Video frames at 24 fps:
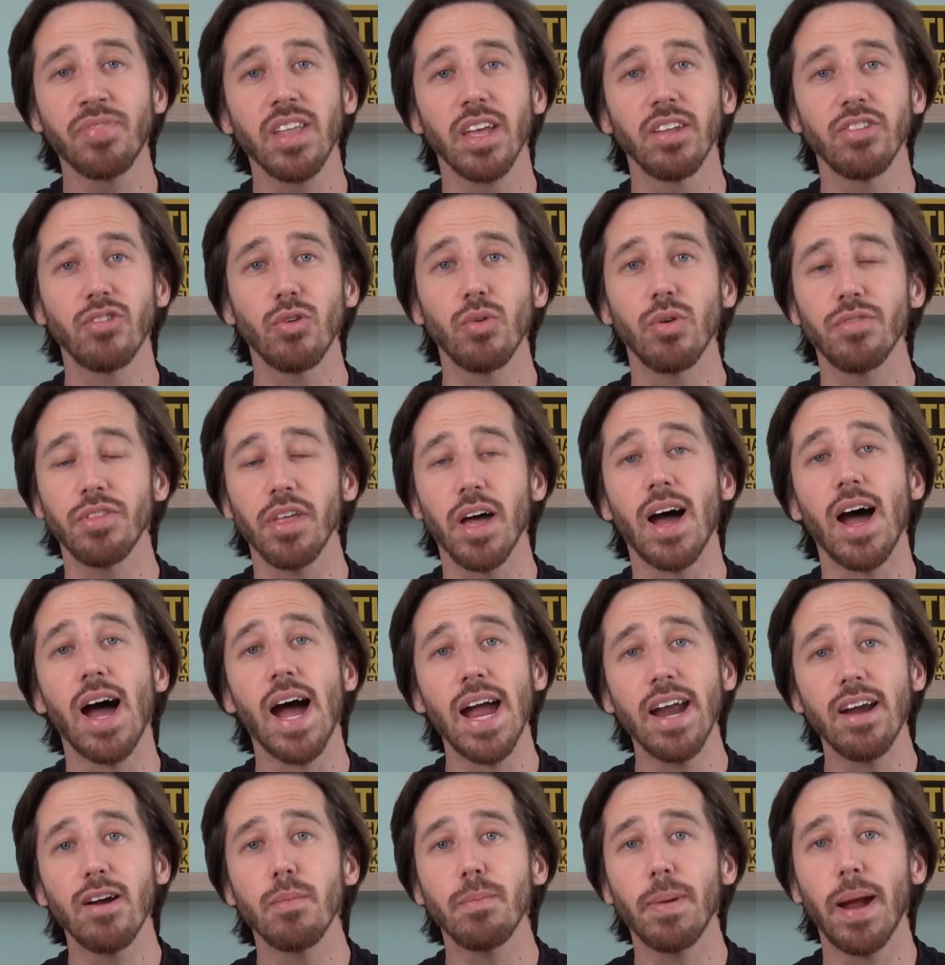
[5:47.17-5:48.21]
And so if the
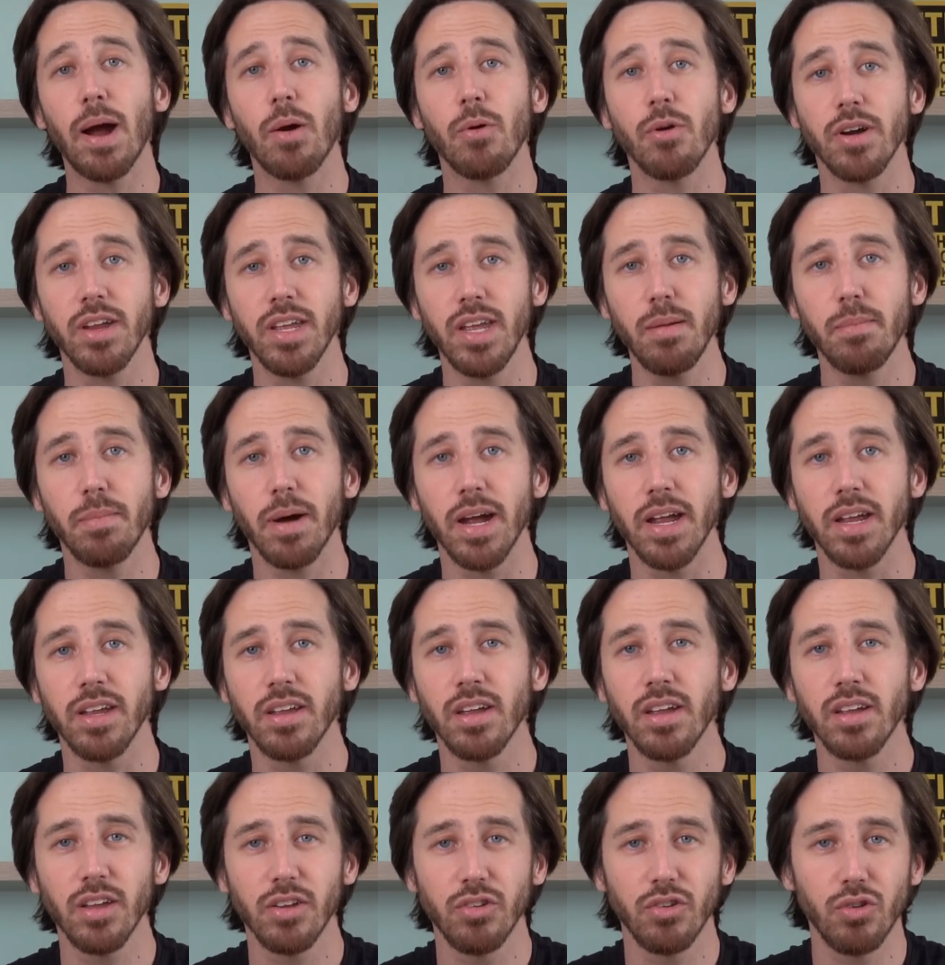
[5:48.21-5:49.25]
higher power
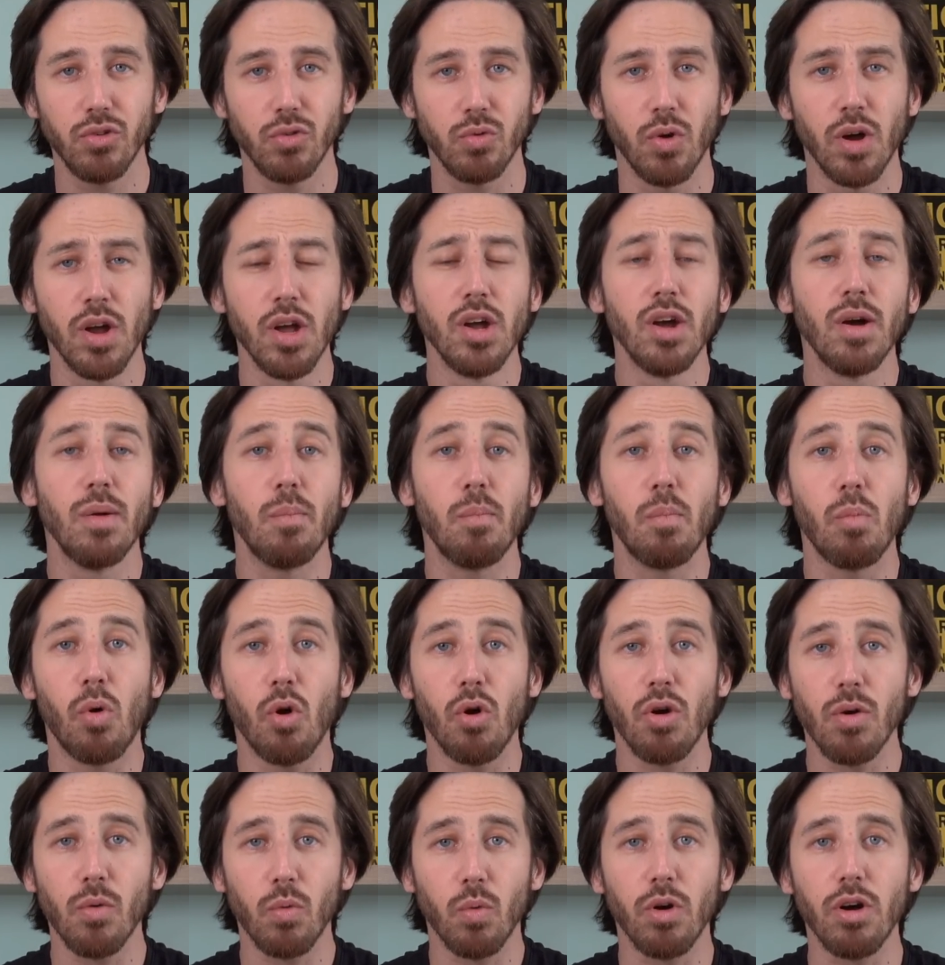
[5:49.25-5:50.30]
e-bike can do
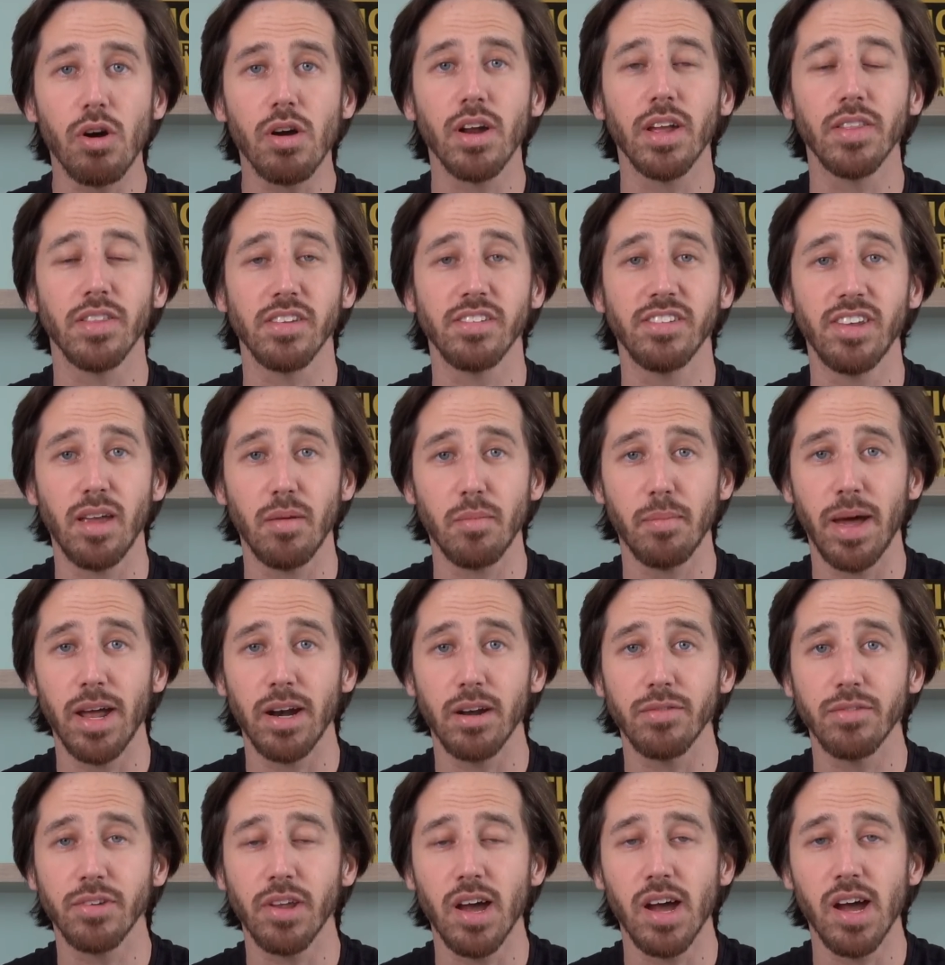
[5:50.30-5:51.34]
more work in the same
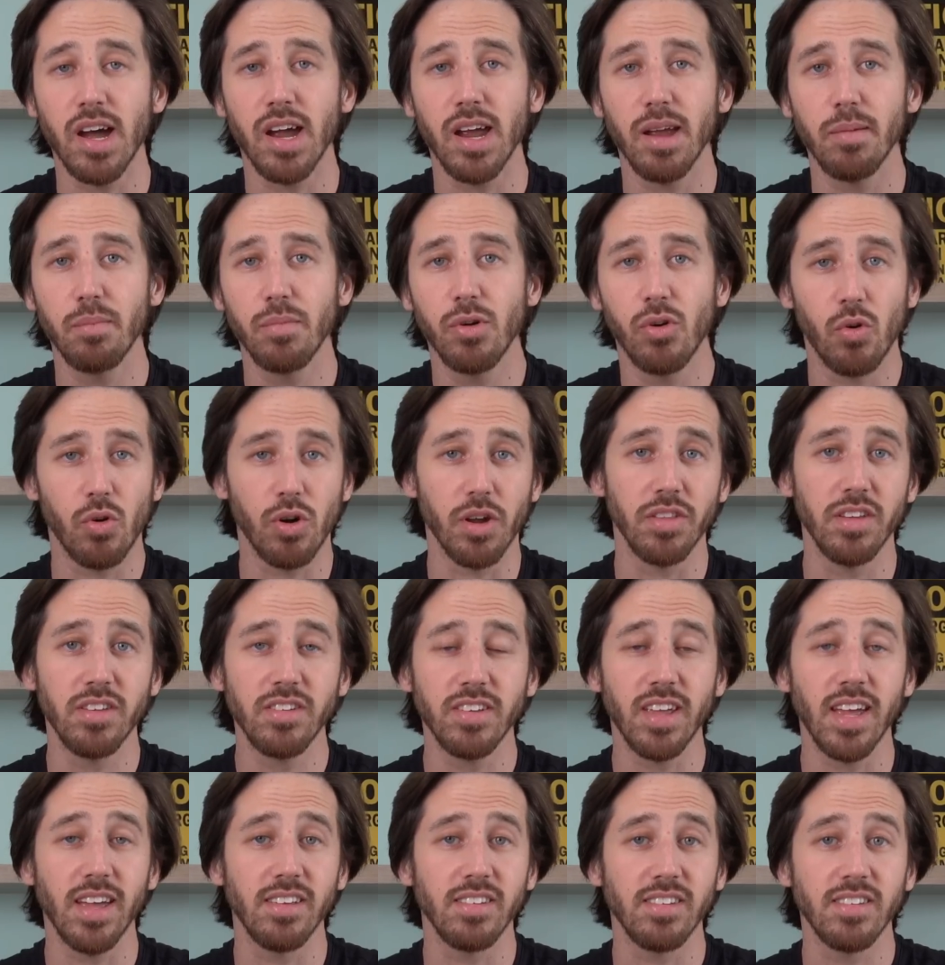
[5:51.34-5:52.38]
amount of time, or in
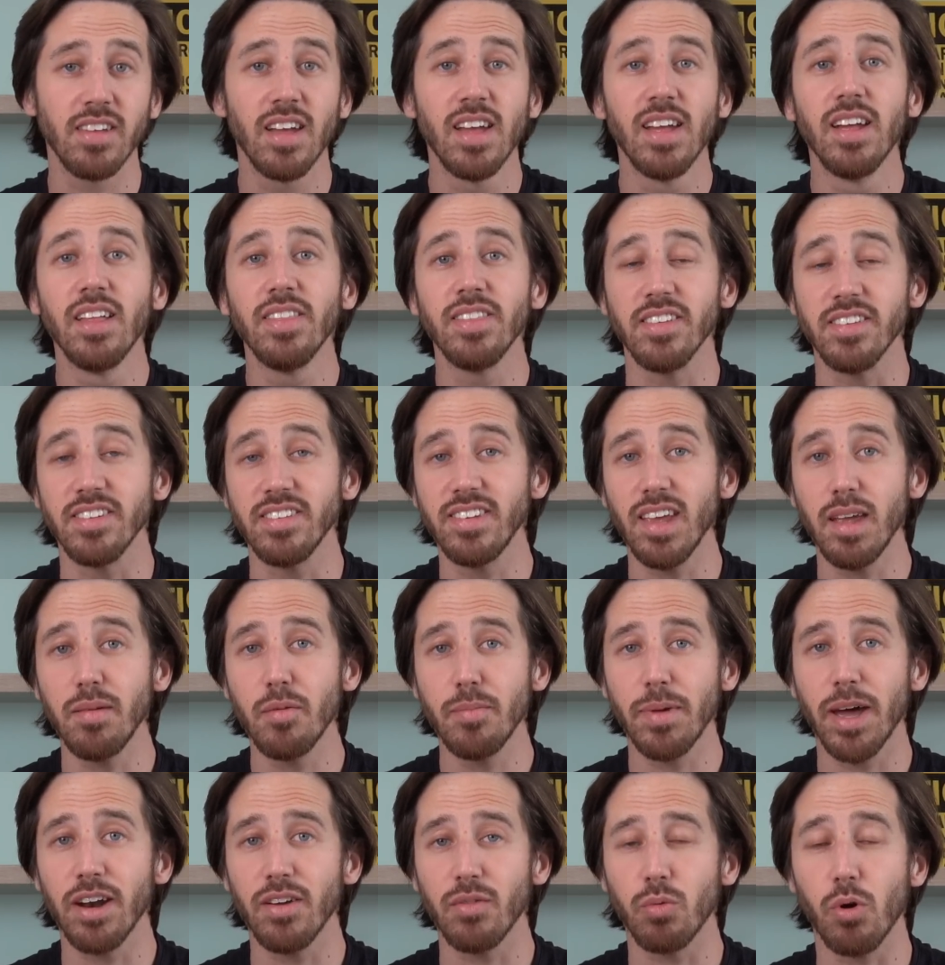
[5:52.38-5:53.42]
this case, the same
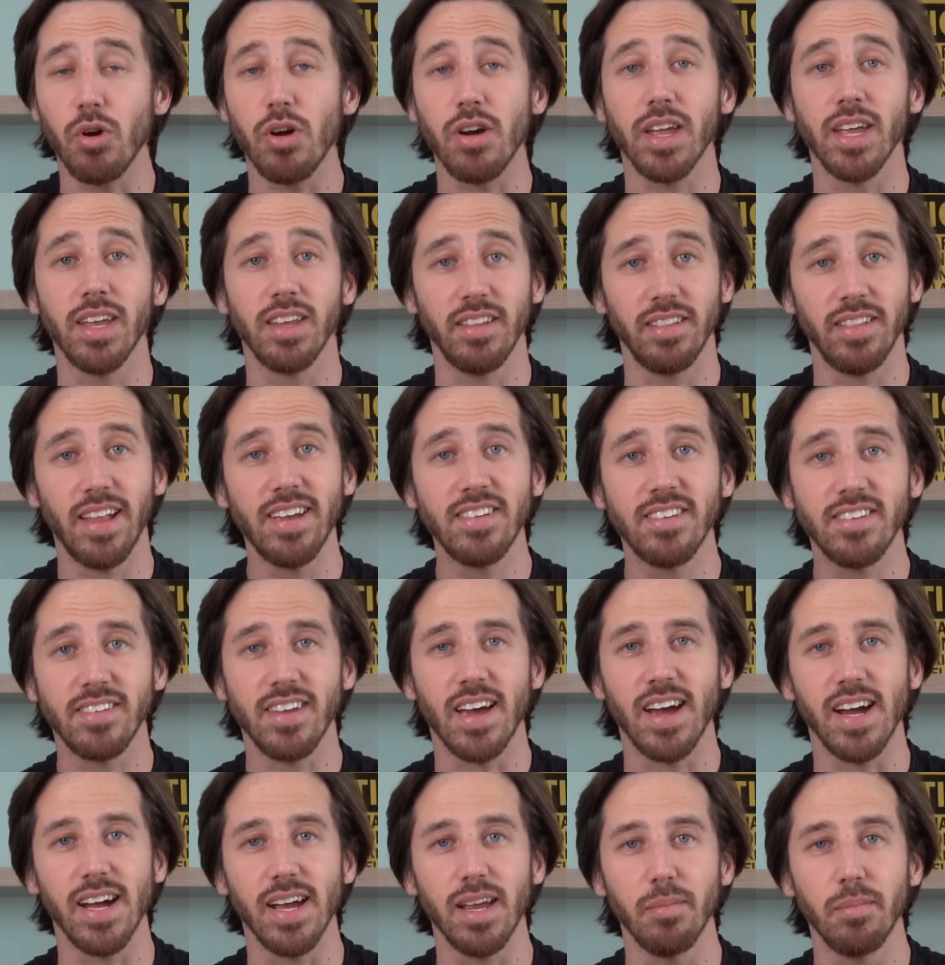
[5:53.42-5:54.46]
amount of work in less
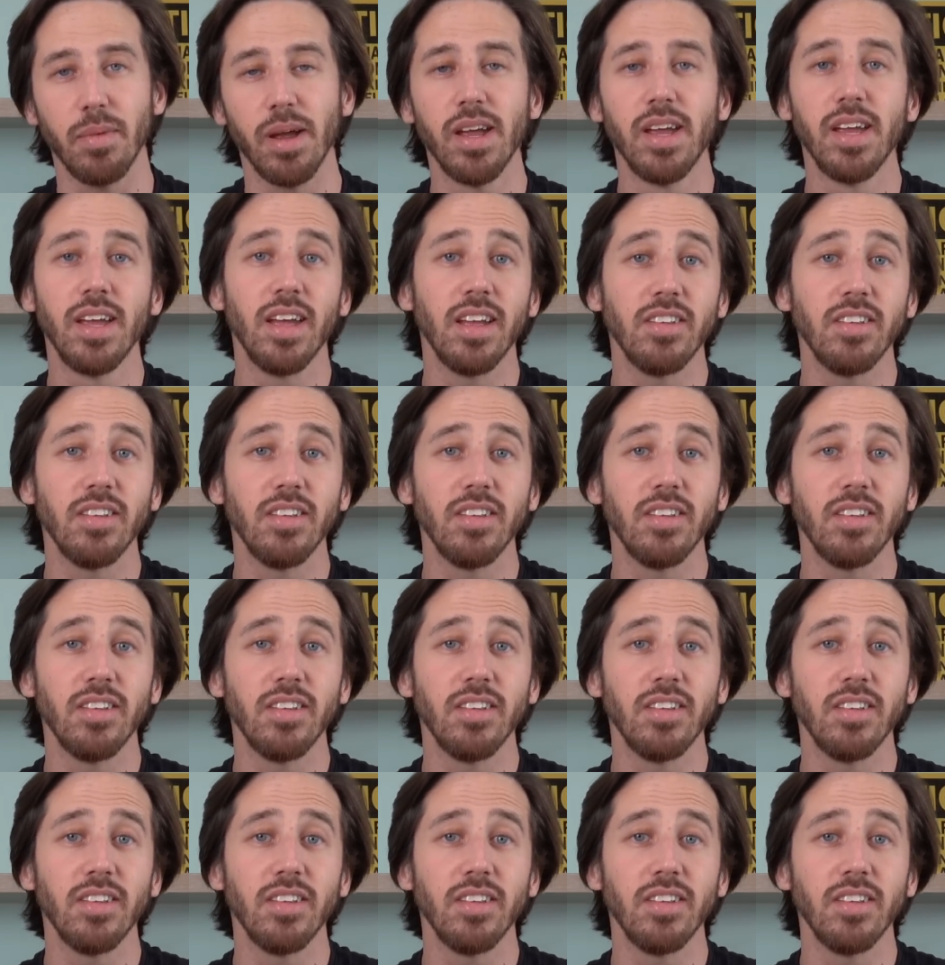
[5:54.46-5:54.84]
time,